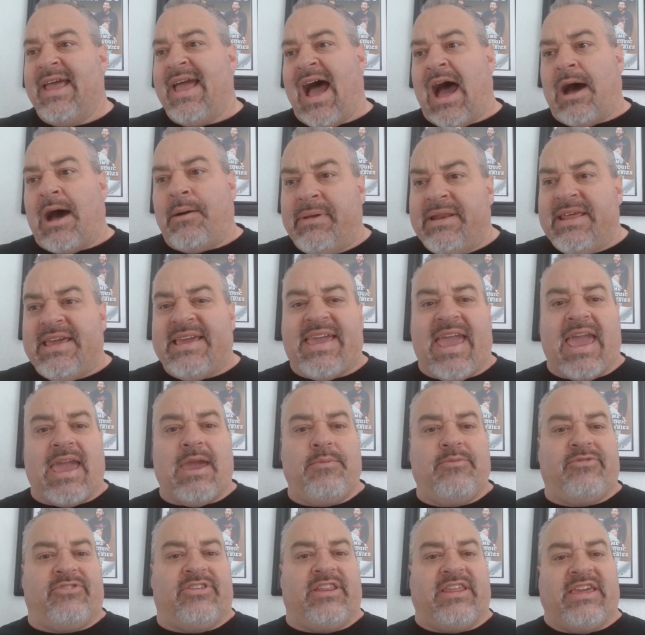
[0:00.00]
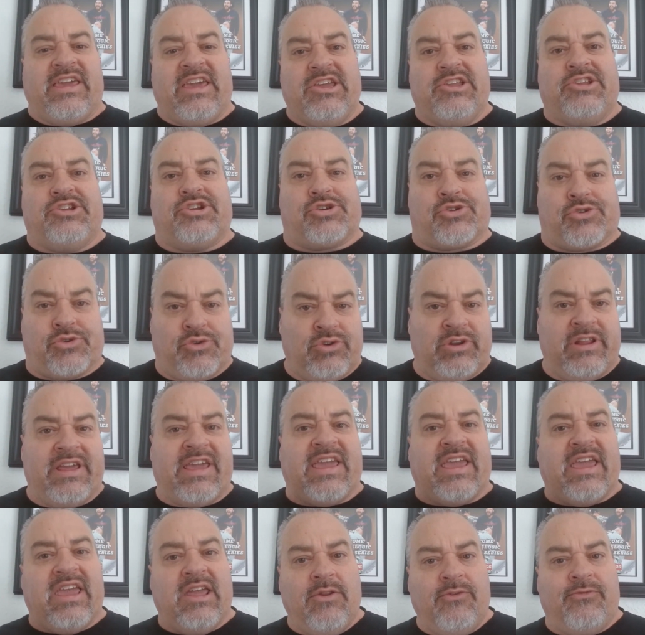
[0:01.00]
How many games did he
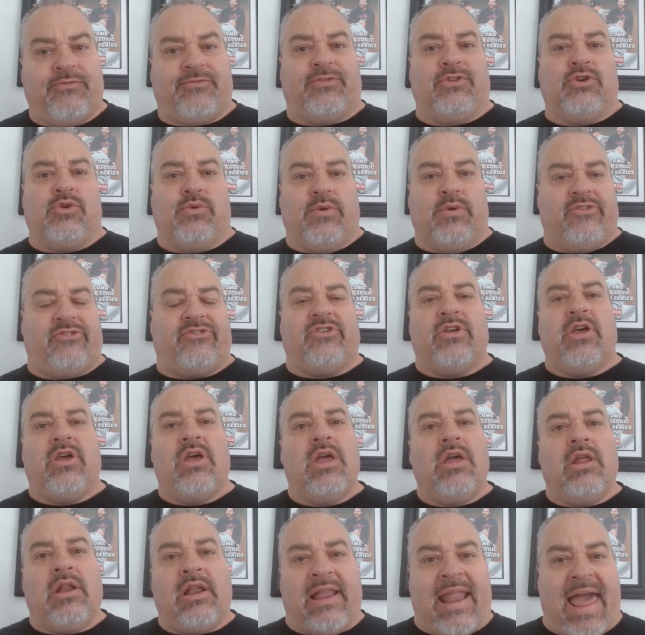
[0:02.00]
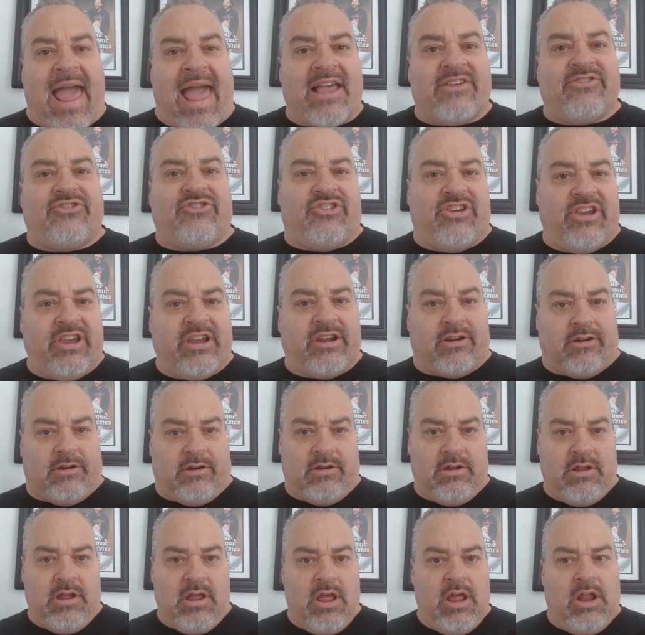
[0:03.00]
truly influence last year?